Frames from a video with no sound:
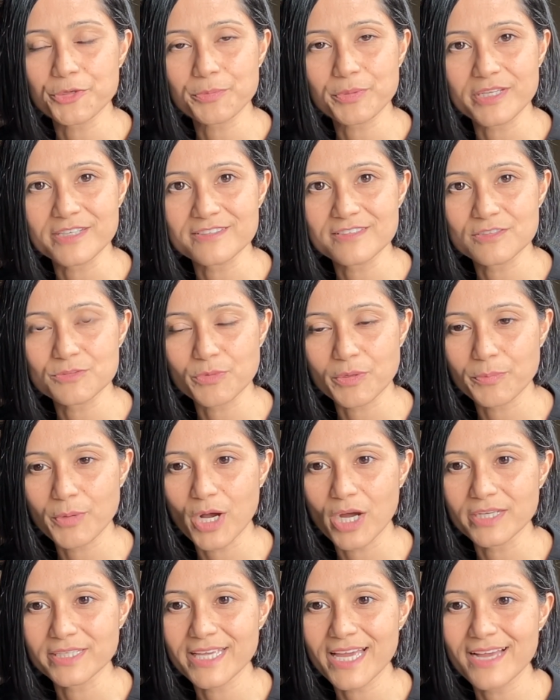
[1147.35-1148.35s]
places where
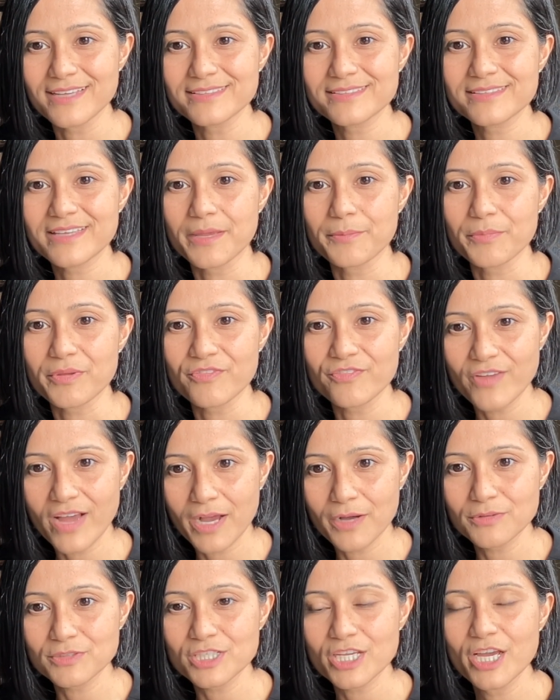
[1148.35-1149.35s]
podcasts can be
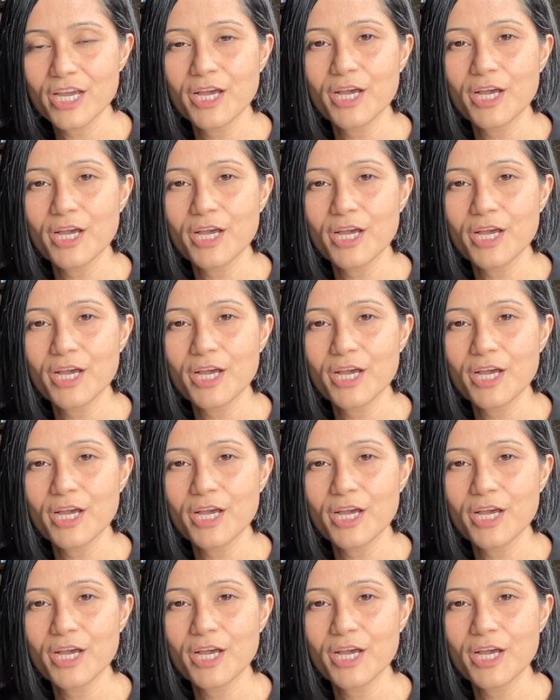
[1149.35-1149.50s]
found.